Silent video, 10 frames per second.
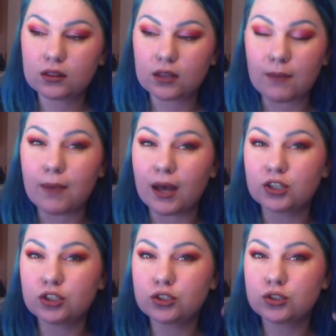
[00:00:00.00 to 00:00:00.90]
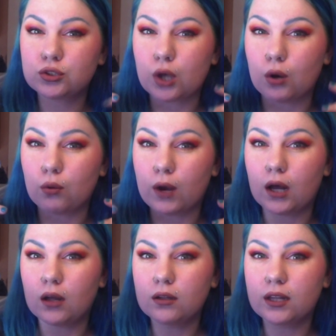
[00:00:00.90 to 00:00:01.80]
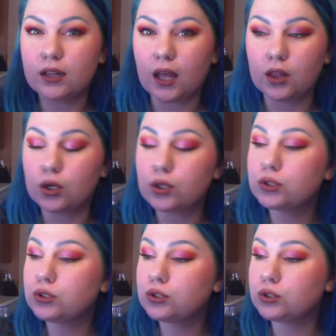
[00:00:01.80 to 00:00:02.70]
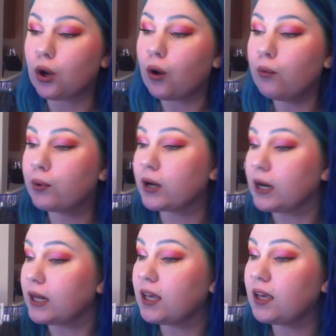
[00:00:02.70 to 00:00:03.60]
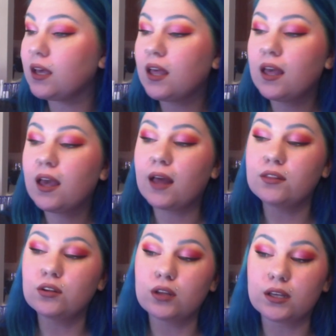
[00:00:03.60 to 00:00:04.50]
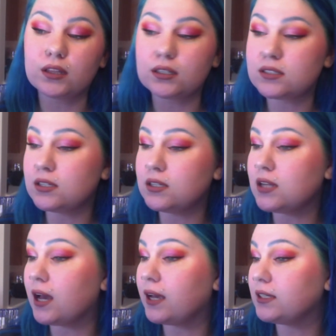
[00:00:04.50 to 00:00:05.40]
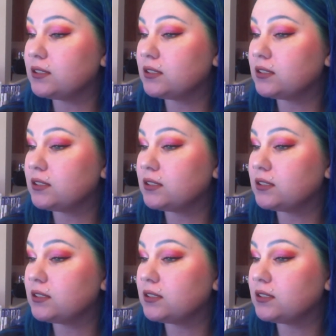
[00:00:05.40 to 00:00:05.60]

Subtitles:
mesh so well and they look so pretty. and they're like this nice